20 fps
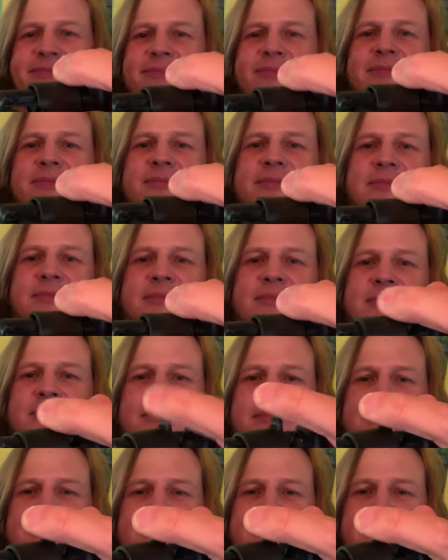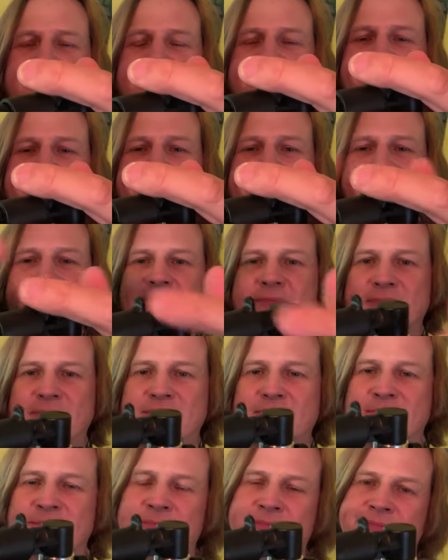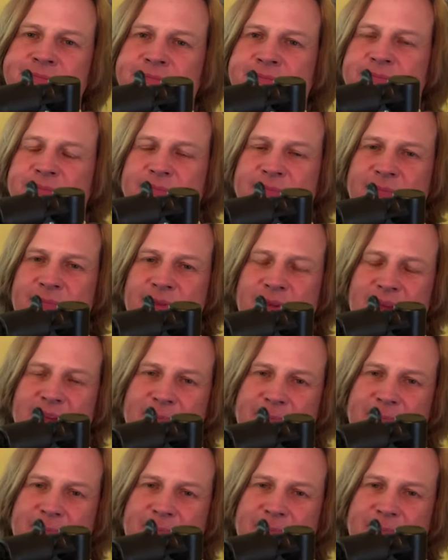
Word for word: this on, hold it kind of in the middle